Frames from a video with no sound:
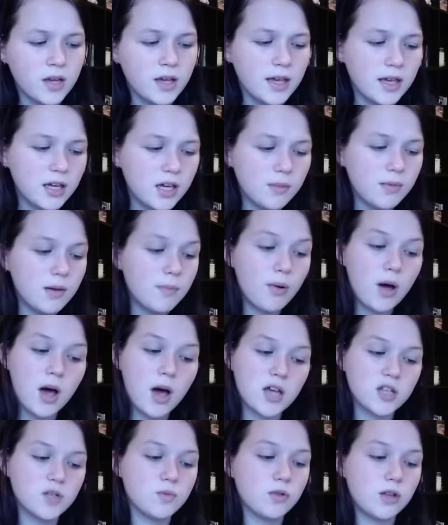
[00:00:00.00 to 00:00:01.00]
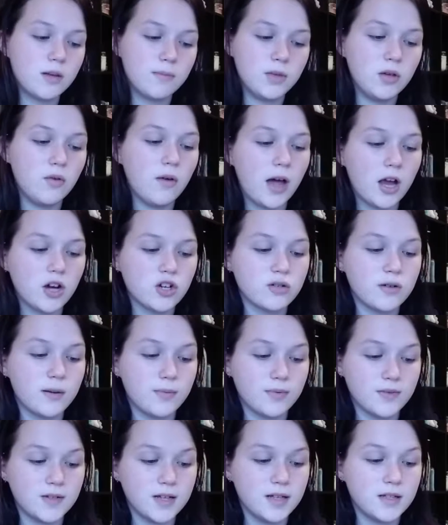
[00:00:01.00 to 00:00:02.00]
be possible that Mew actually
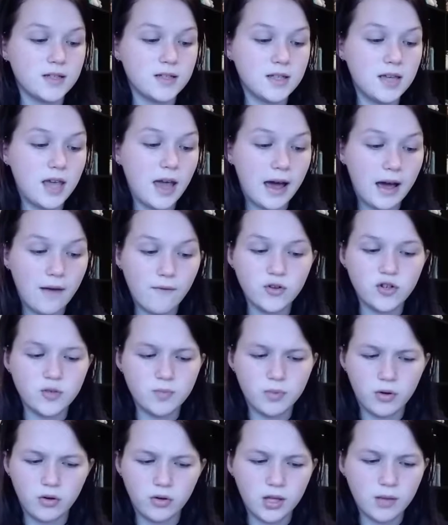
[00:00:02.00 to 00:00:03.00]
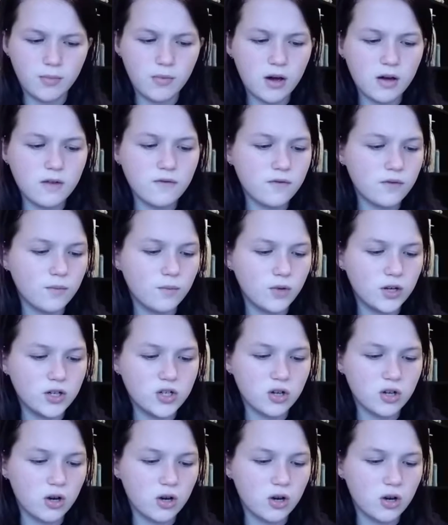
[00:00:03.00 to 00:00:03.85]
represents the average Pokemon from which